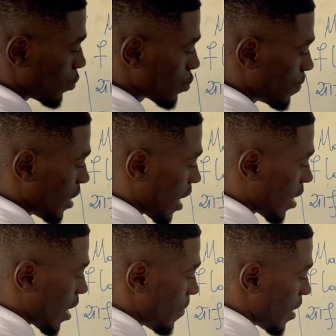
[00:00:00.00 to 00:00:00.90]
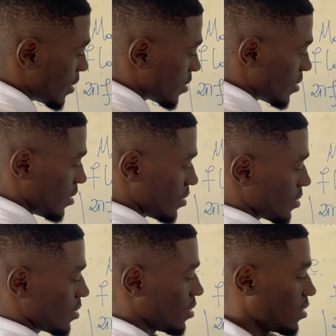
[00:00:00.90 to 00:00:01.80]
also be RMS since
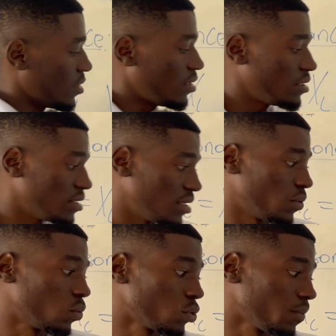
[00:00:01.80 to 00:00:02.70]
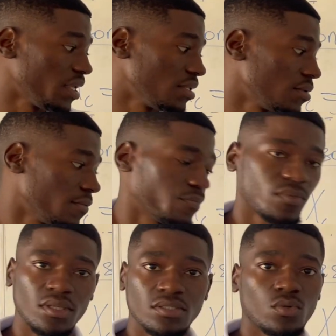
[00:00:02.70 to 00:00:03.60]
it is a root mean
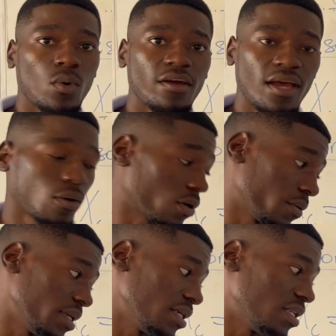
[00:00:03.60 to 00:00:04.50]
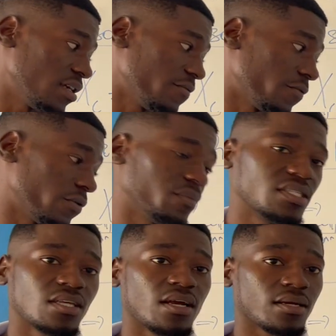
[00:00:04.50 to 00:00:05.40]
square current here, therefore it means that
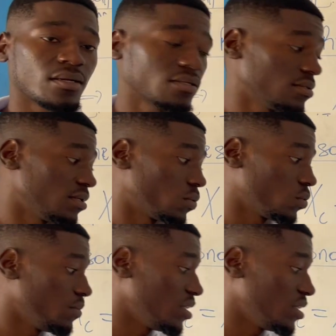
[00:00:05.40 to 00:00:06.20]
you are calculating the root mean